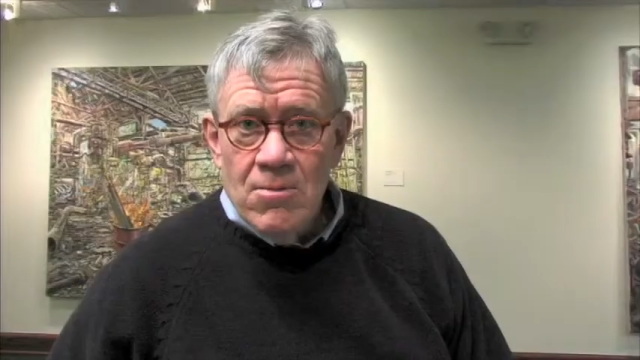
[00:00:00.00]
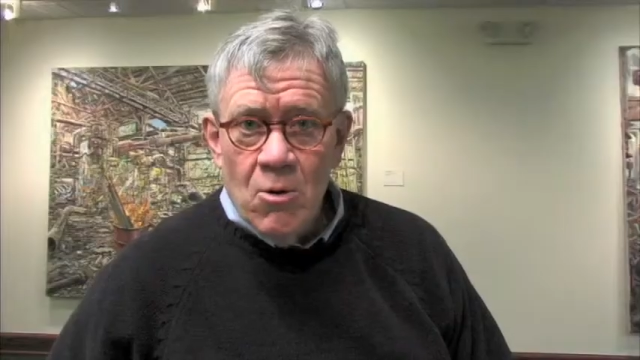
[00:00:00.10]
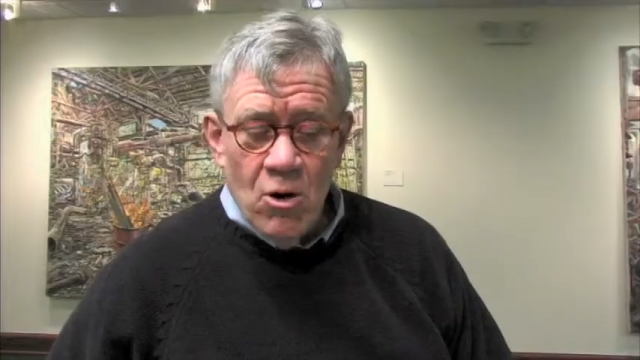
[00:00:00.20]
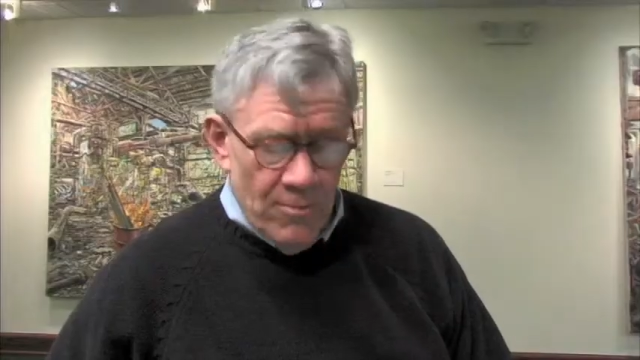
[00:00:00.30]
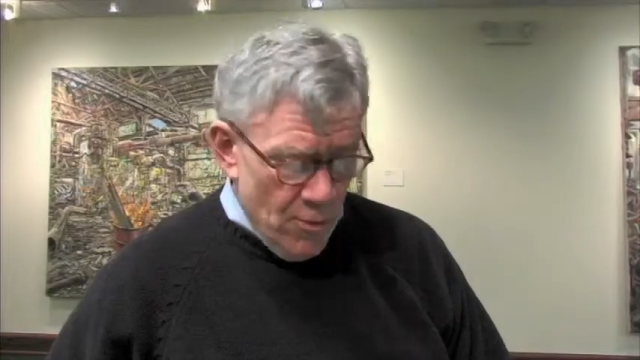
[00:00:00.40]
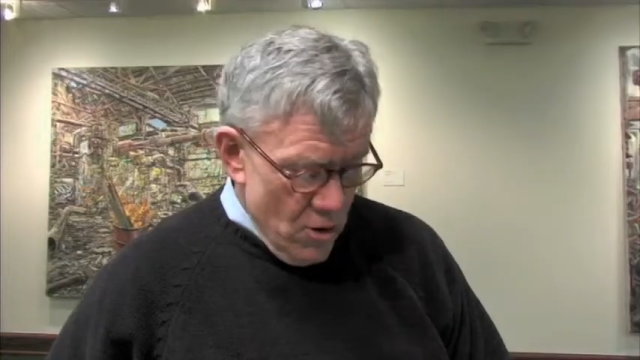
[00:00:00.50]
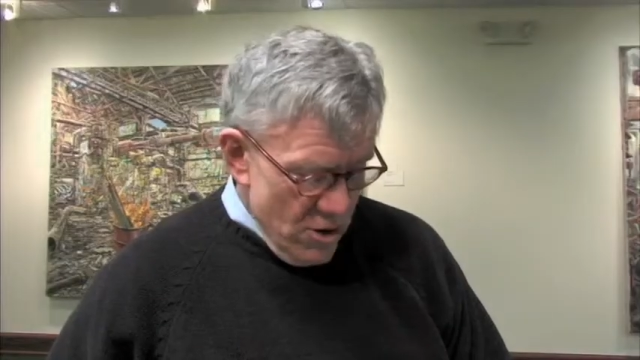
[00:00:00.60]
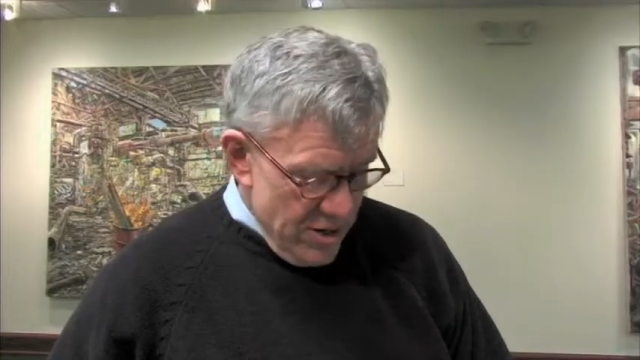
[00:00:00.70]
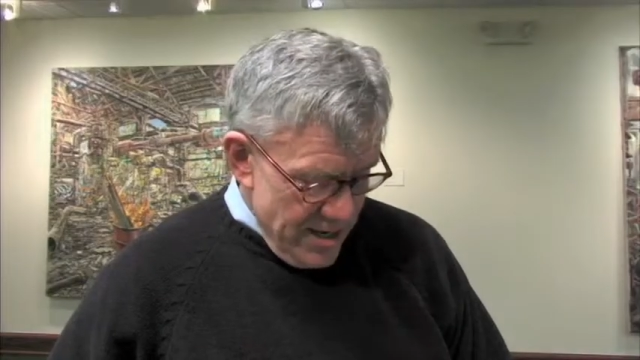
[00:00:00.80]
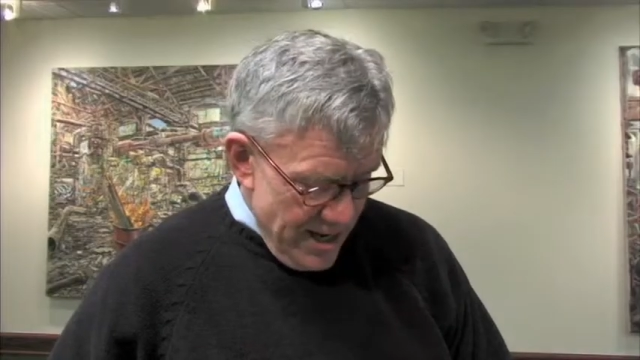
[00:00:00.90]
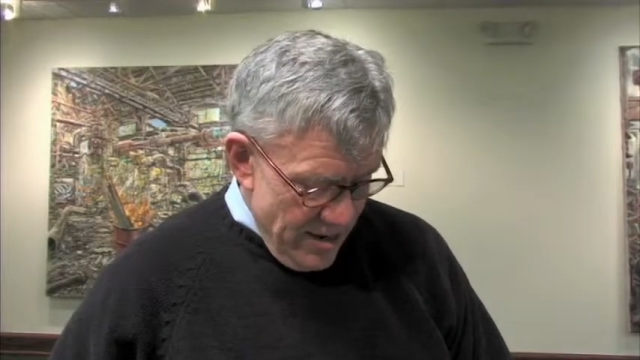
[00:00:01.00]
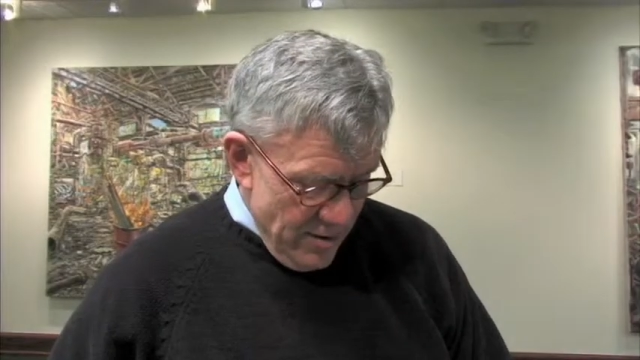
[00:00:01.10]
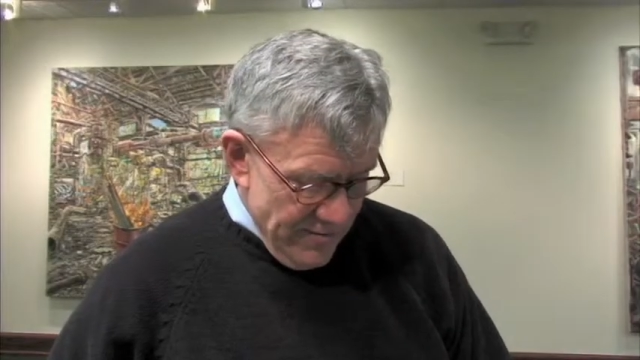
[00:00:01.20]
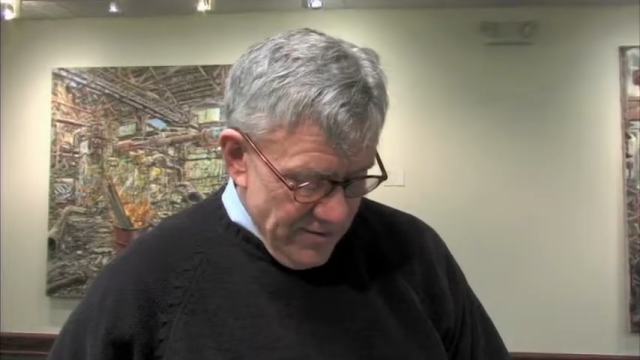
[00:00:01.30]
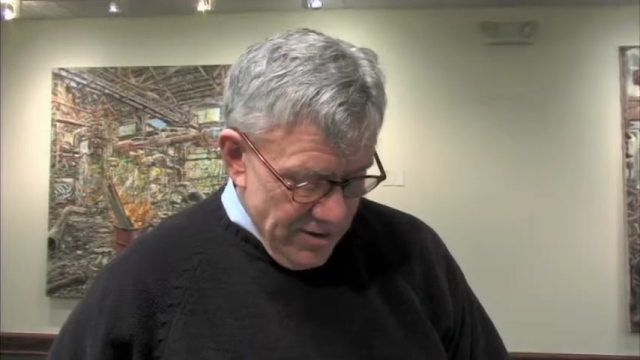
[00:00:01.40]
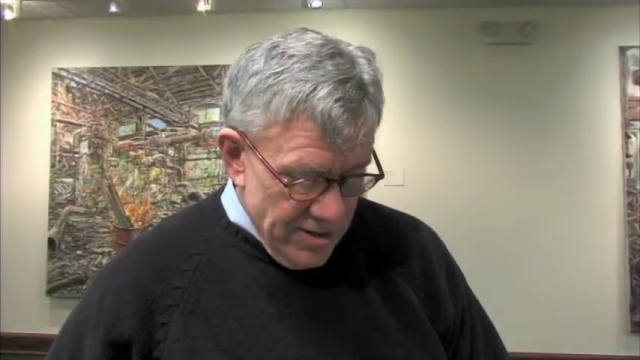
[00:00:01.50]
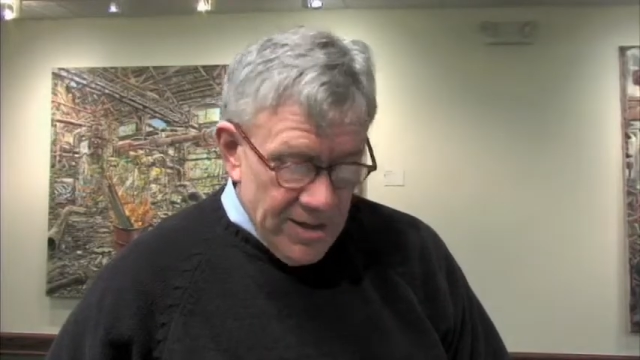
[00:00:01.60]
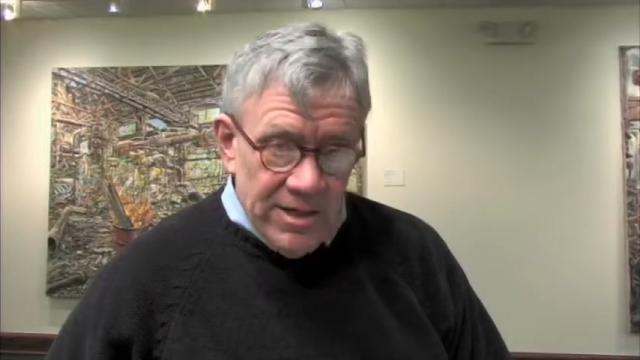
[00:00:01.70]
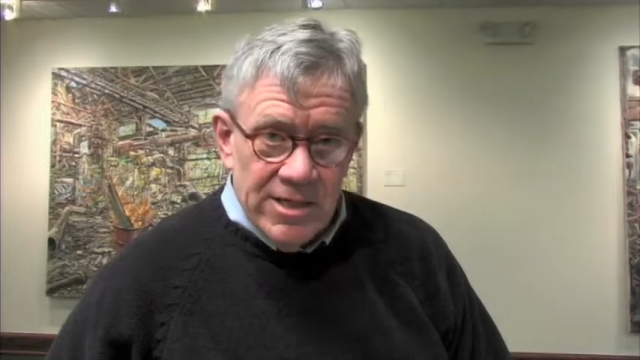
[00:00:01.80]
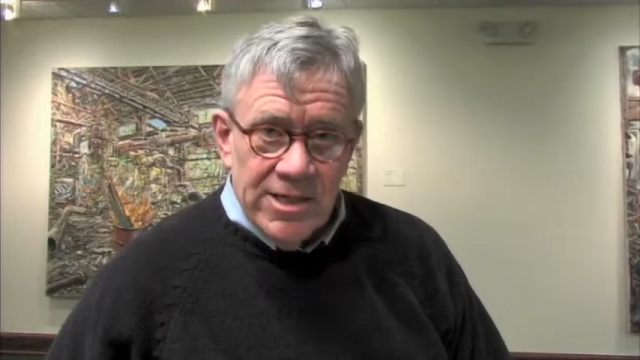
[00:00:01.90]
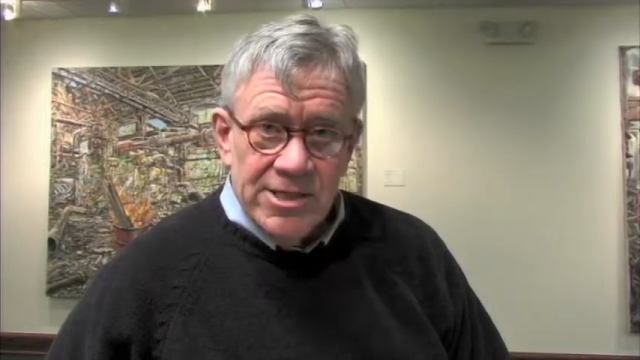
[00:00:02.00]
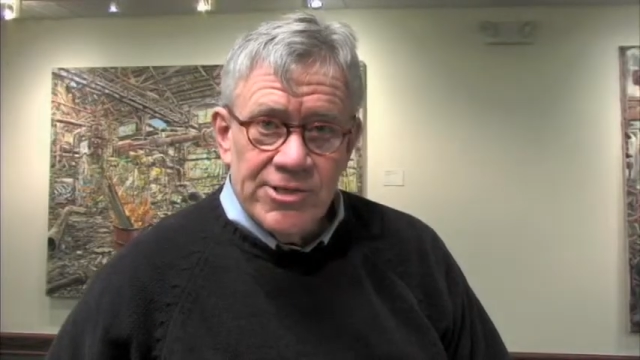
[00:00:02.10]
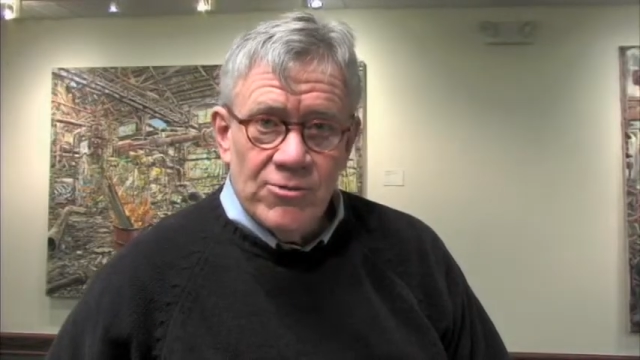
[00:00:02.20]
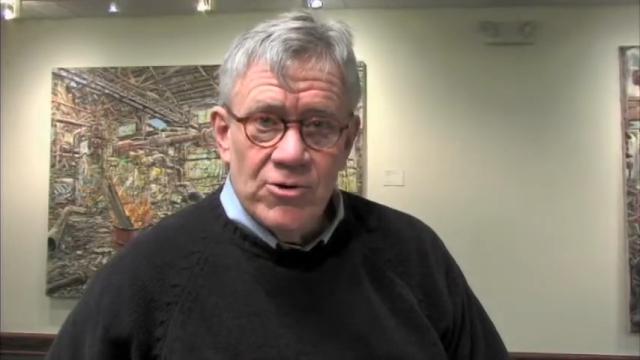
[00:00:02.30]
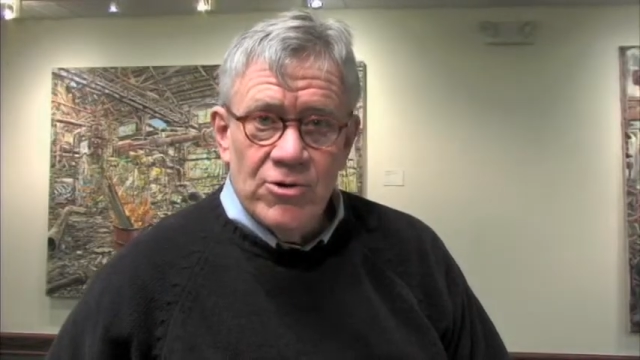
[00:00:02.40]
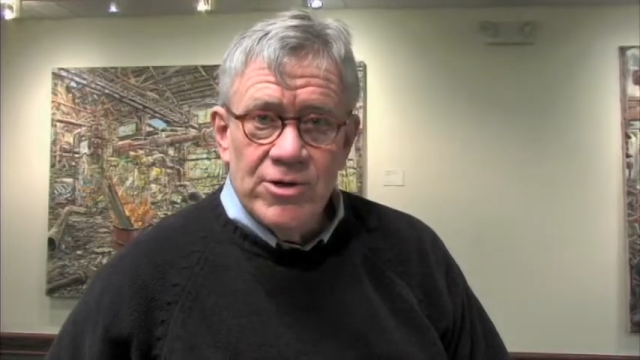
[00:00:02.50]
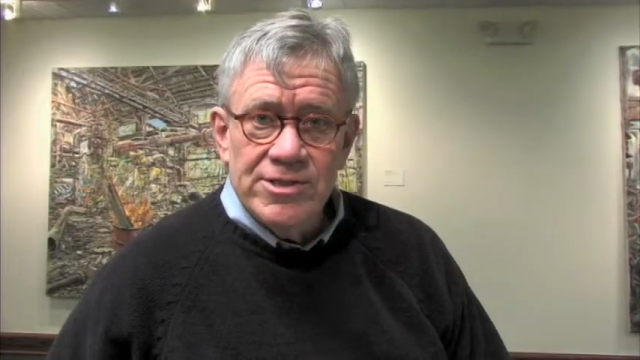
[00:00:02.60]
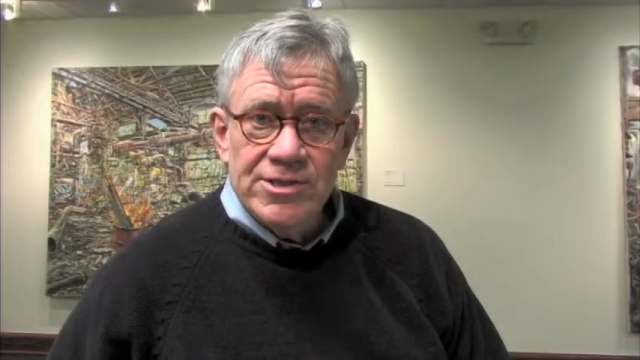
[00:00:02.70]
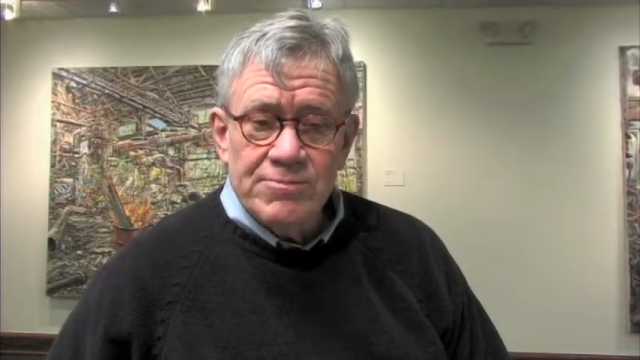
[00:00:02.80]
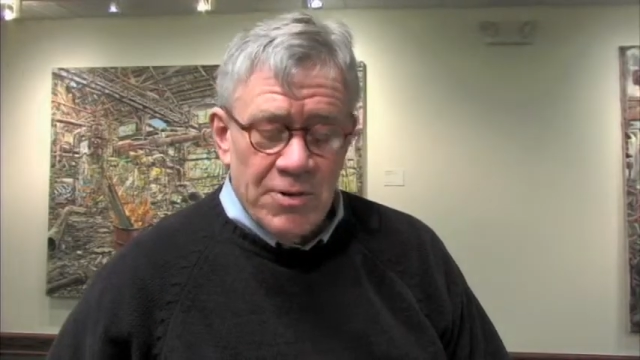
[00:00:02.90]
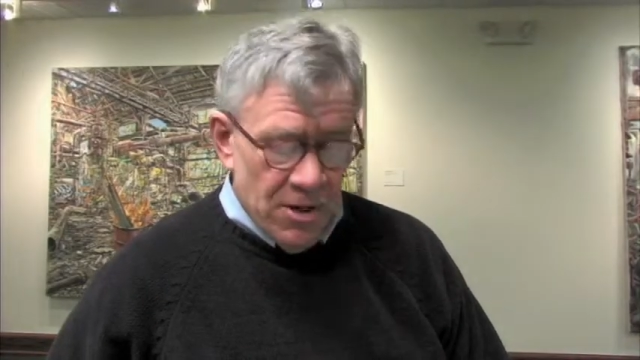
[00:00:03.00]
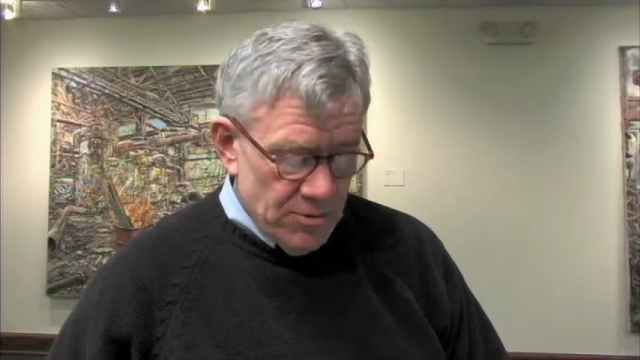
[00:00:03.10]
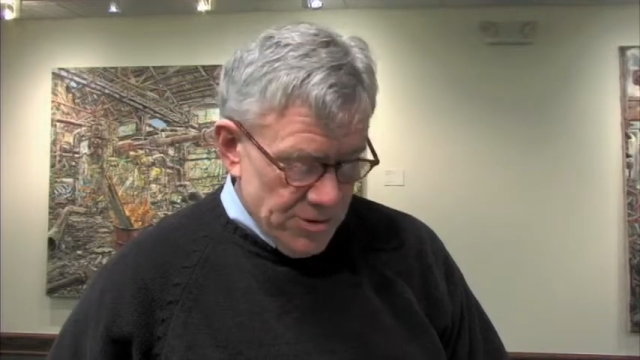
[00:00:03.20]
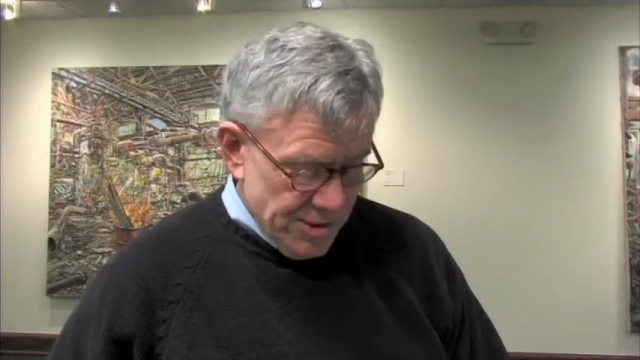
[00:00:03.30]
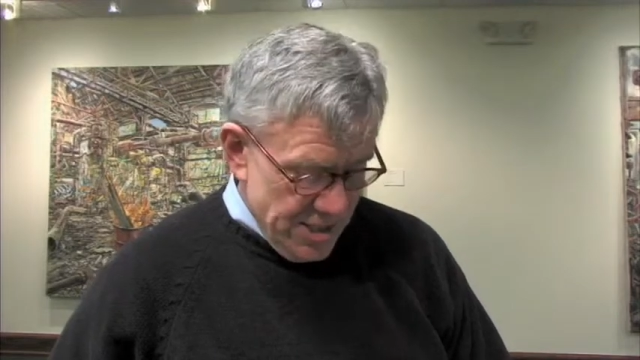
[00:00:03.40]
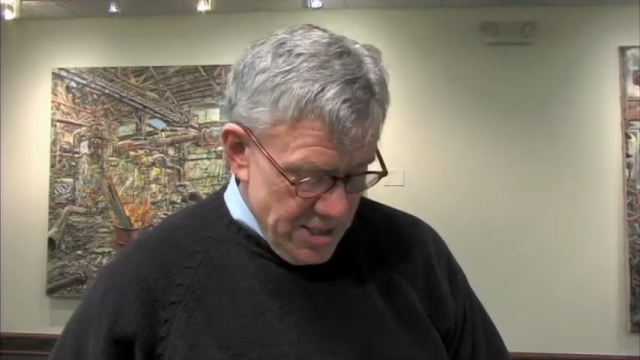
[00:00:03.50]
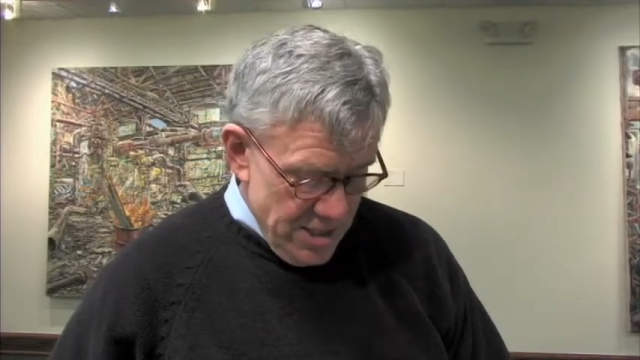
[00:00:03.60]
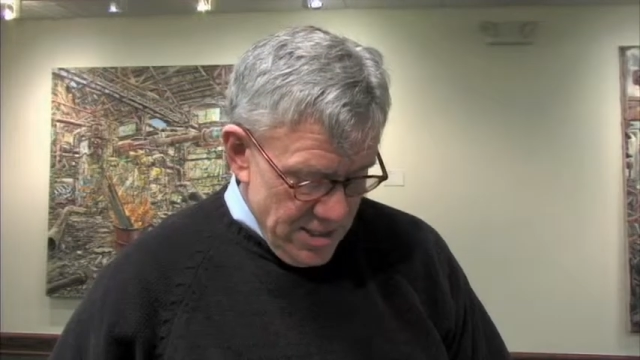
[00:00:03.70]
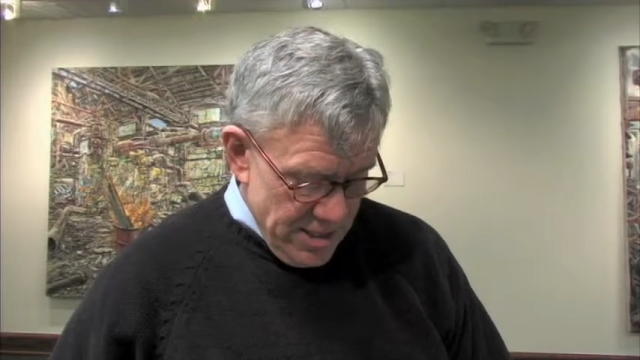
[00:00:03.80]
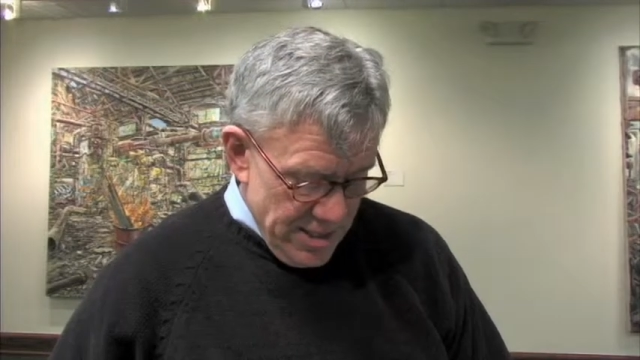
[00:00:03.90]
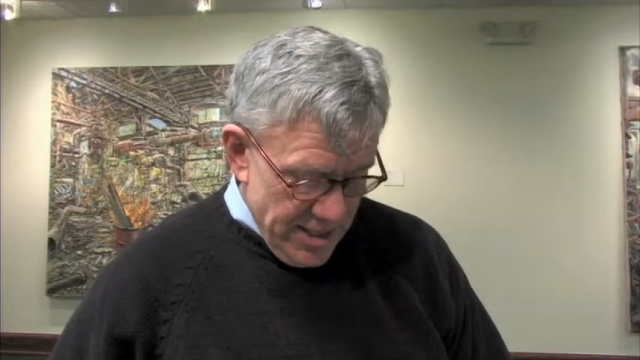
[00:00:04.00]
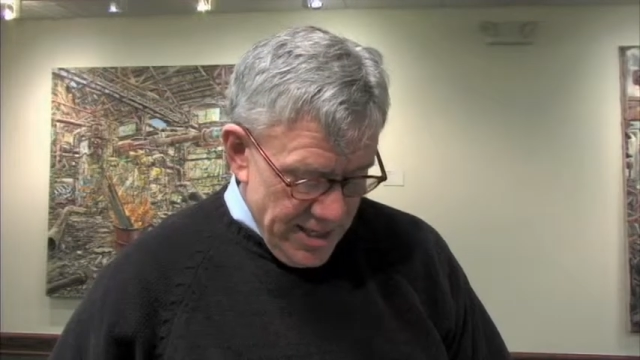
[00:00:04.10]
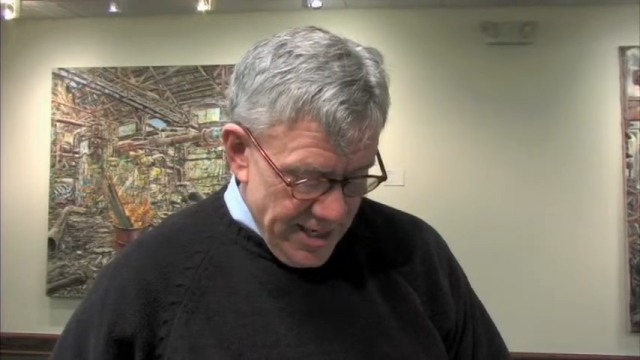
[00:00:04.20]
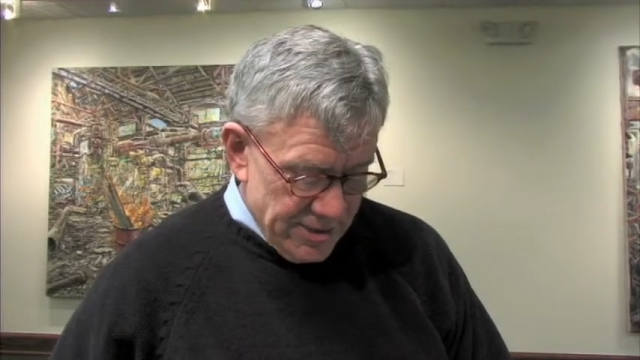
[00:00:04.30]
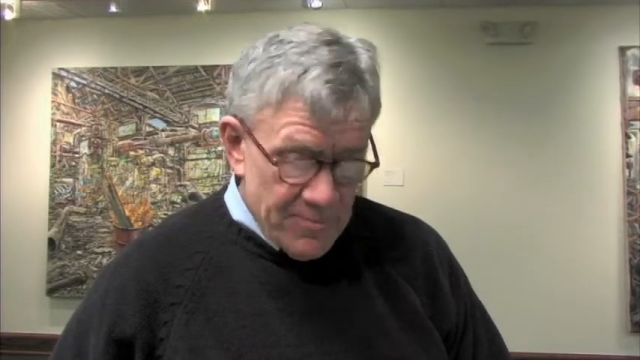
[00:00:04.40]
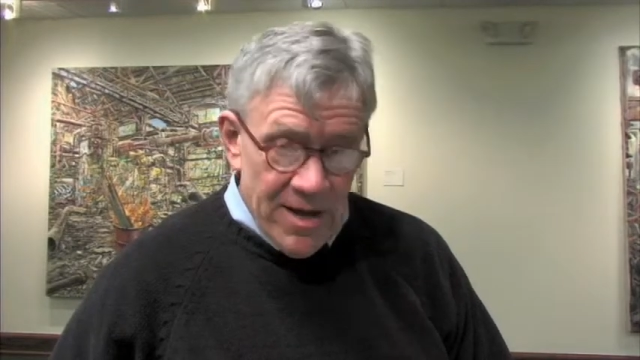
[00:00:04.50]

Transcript: More important, however, is the ruins' potency as